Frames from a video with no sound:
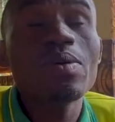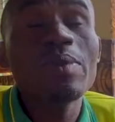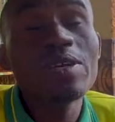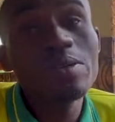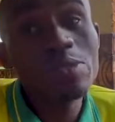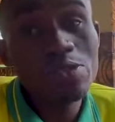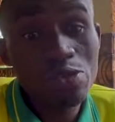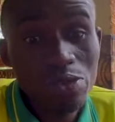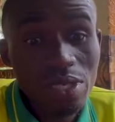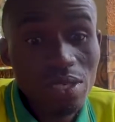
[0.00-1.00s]
My name is
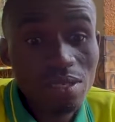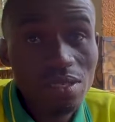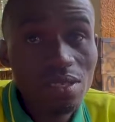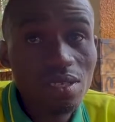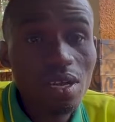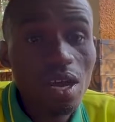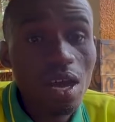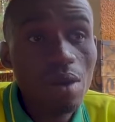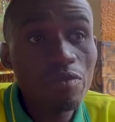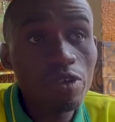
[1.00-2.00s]
Julius.
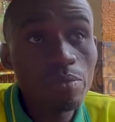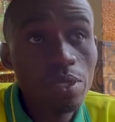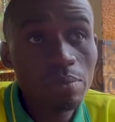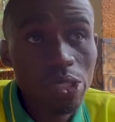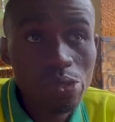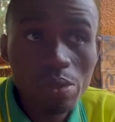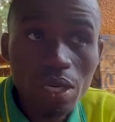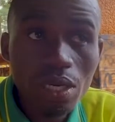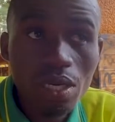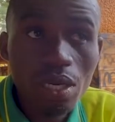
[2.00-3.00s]
I'm from the Batwa.
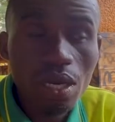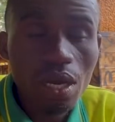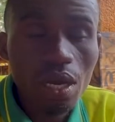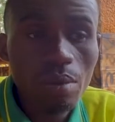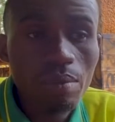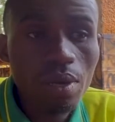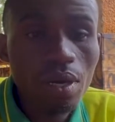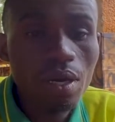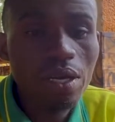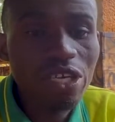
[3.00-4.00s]
I'm
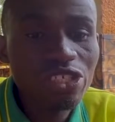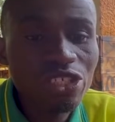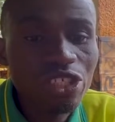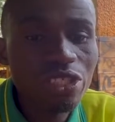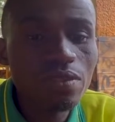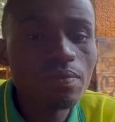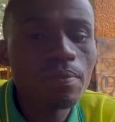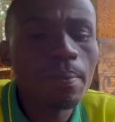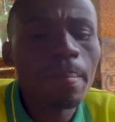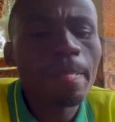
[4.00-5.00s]
uh, aged
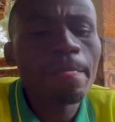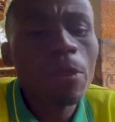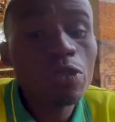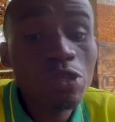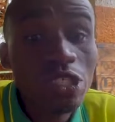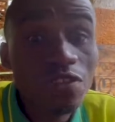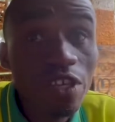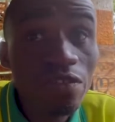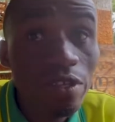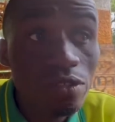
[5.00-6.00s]

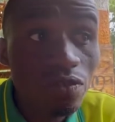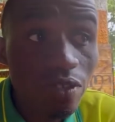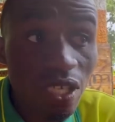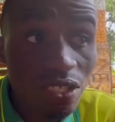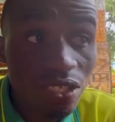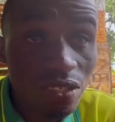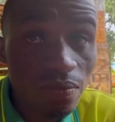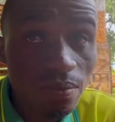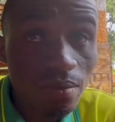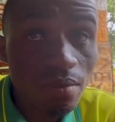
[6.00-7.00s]
25 years of age.
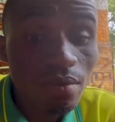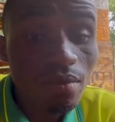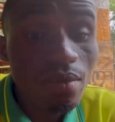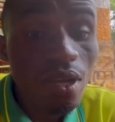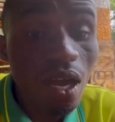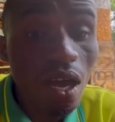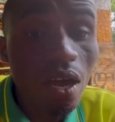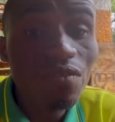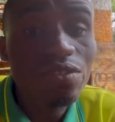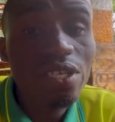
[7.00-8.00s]

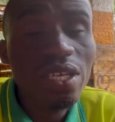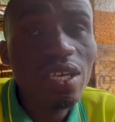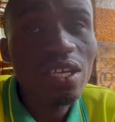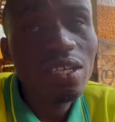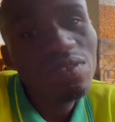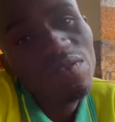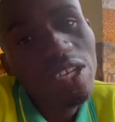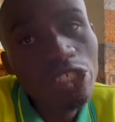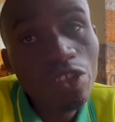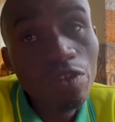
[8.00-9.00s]
I've taken an
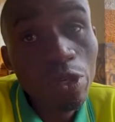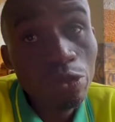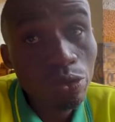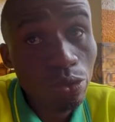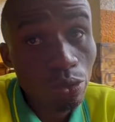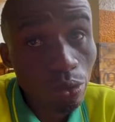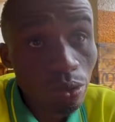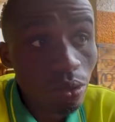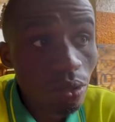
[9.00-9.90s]
advantage of going to school.